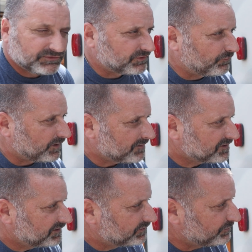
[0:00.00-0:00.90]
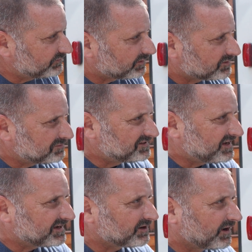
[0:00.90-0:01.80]
so what I'm going to do is I'm going to be
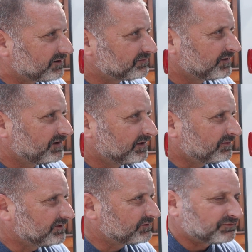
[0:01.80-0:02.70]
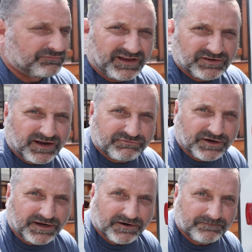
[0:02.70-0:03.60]
taking off this vent
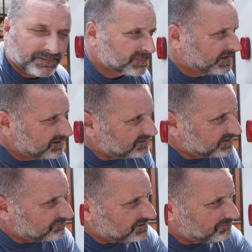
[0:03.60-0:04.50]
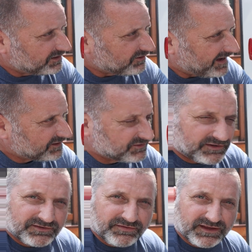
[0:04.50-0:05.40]
cover here to give me better
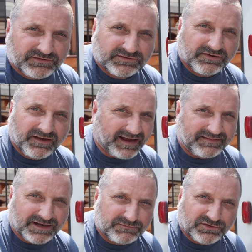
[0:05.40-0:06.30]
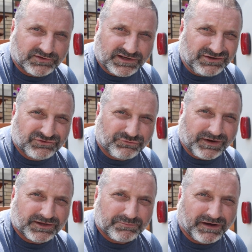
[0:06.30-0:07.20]
access to this, and then I'm just going to use a
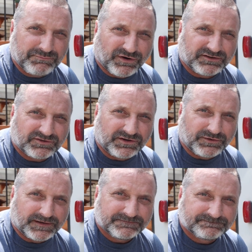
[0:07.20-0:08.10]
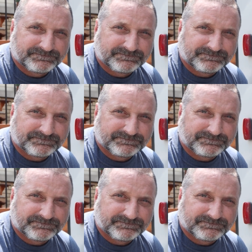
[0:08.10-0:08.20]
regular pipe wrench to do it.